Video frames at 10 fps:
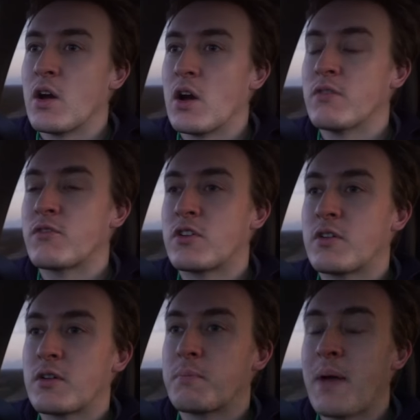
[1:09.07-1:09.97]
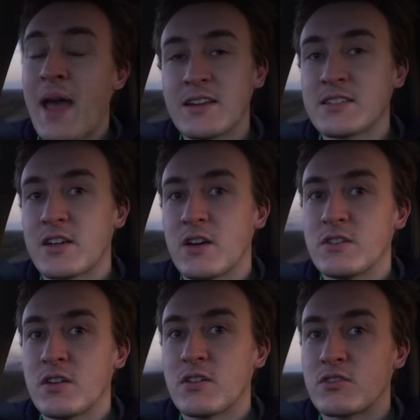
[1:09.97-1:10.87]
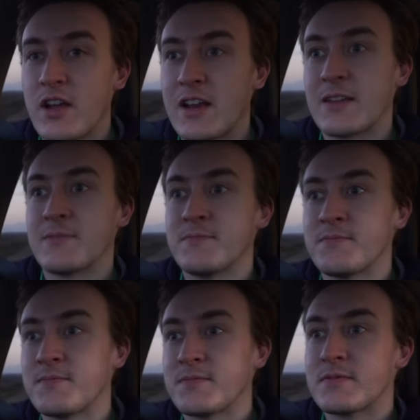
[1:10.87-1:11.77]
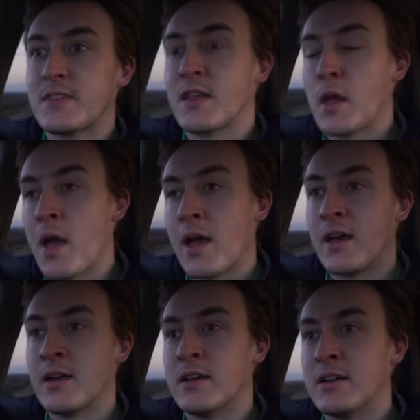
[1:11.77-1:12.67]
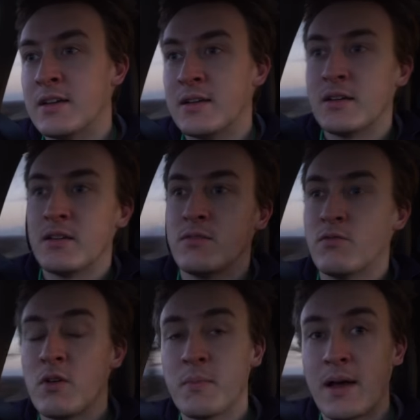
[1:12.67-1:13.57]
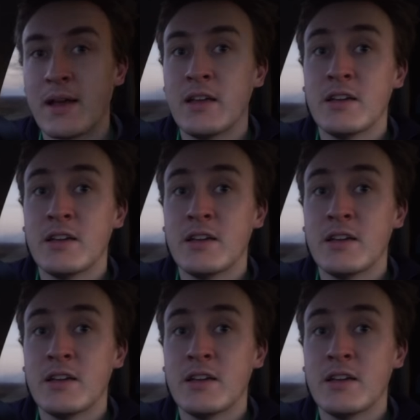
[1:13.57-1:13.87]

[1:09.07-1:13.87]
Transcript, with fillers: of pet gun dog training uh, run by